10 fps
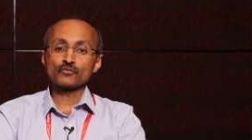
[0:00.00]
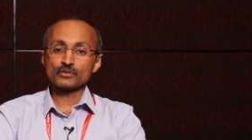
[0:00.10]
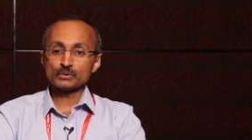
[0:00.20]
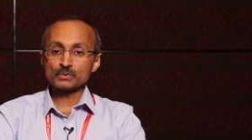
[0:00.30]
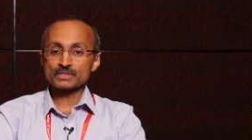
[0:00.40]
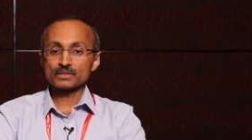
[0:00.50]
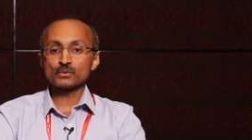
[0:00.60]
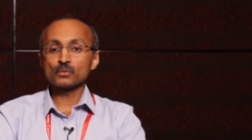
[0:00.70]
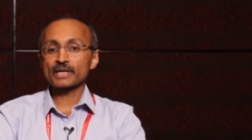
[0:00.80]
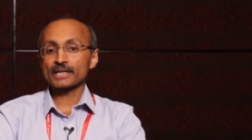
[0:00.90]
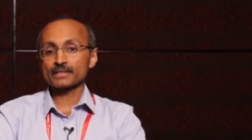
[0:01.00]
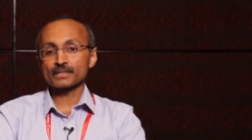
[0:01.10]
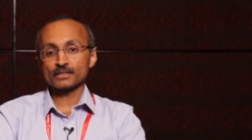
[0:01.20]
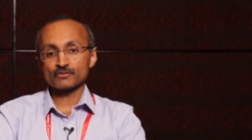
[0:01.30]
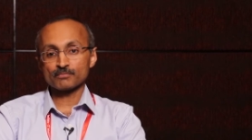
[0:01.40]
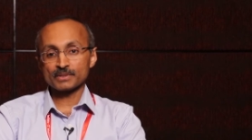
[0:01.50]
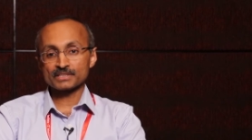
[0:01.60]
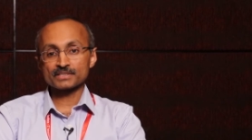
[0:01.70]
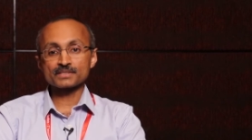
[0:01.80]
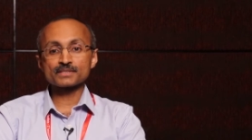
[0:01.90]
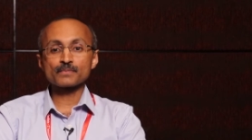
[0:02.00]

for use in two category of patients.